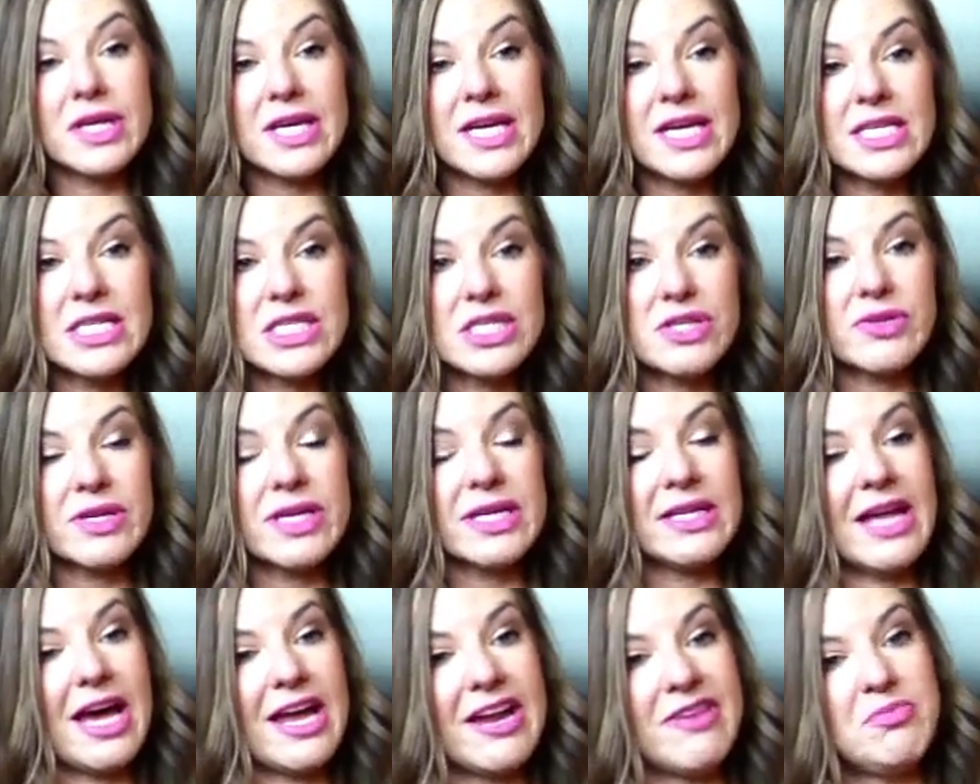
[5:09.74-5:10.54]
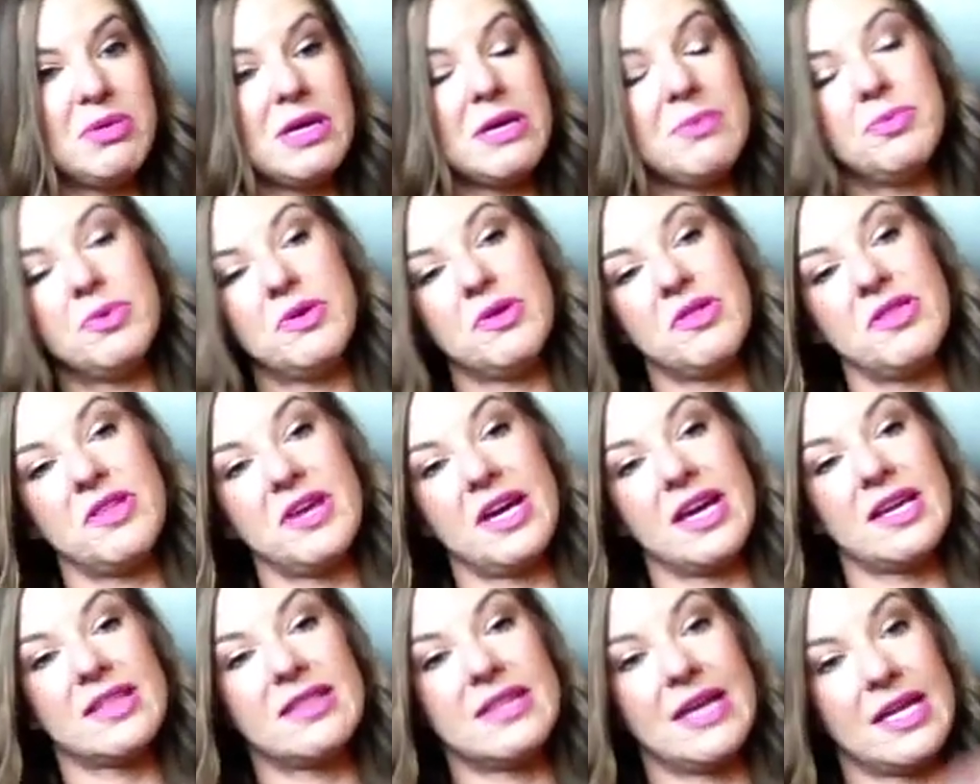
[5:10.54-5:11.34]
the history, a lot of people
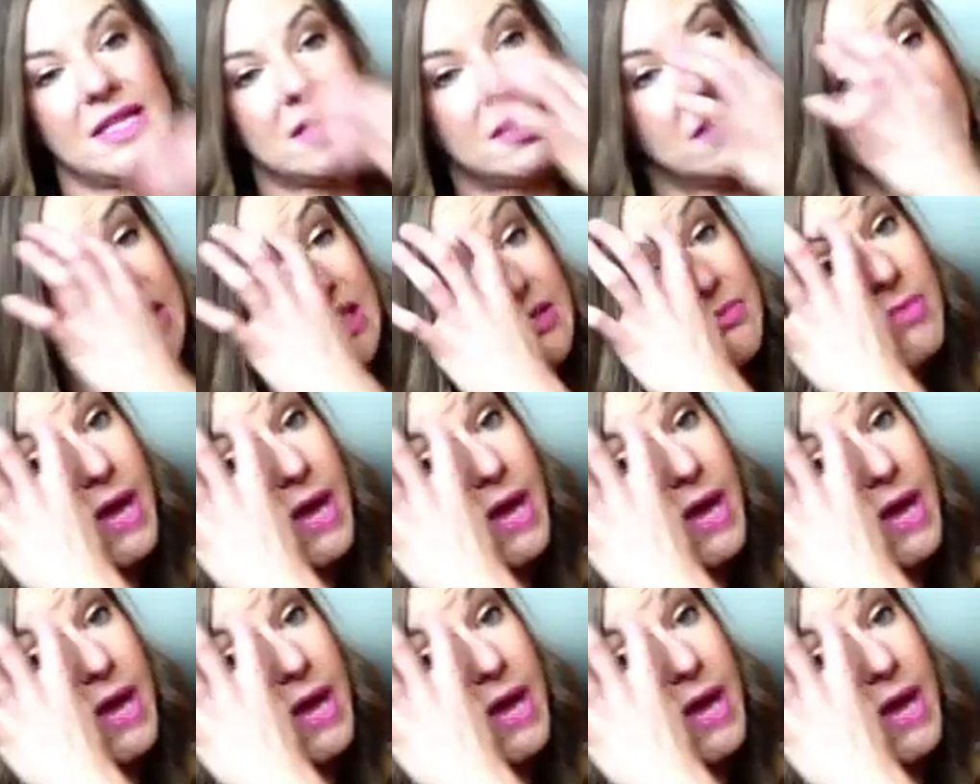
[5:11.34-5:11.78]
think that the